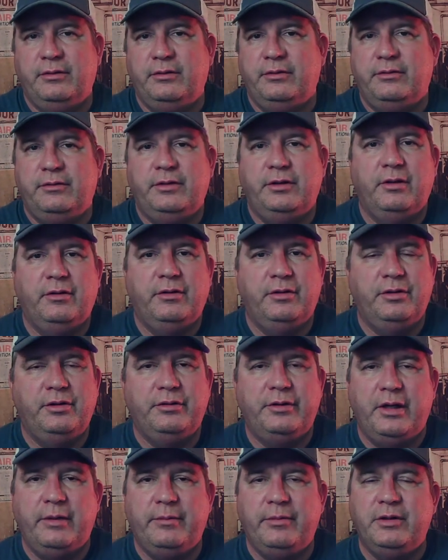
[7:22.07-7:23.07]
The new
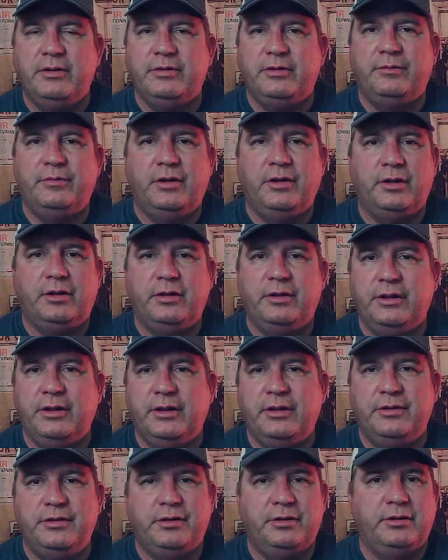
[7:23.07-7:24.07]
Hemi's a good
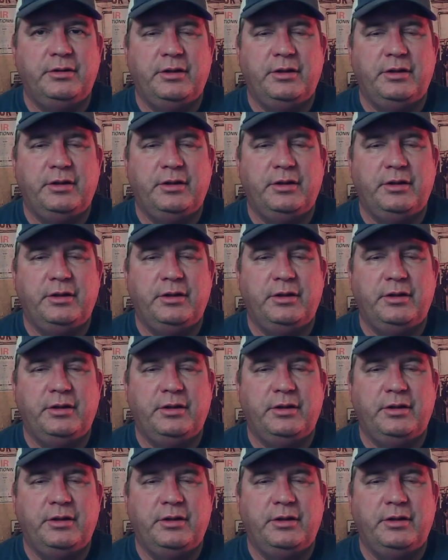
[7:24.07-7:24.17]
engine.